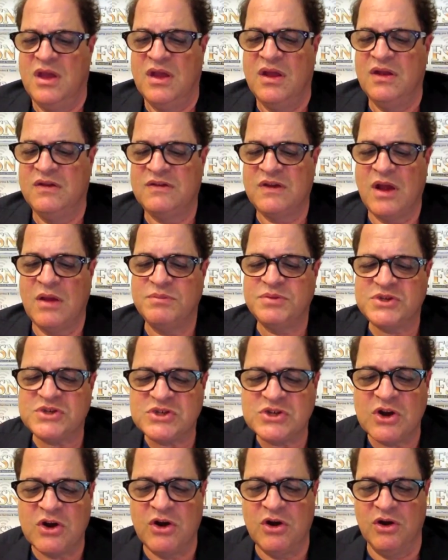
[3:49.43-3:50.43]
It's
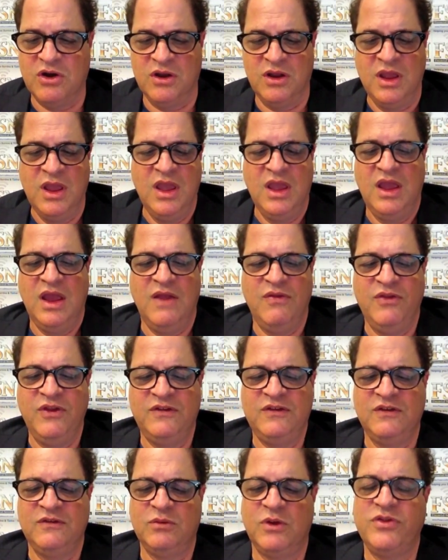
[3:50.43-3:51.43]
absurd. And
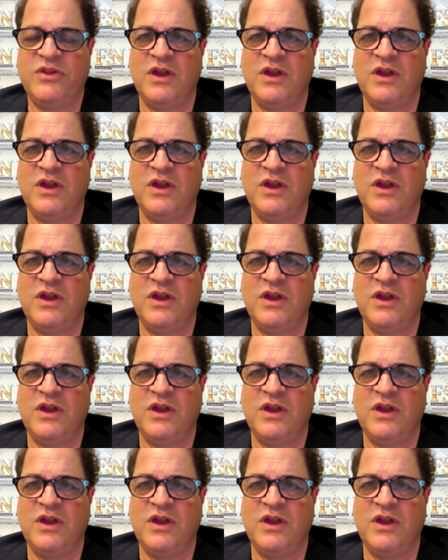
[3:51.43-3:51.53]
this is what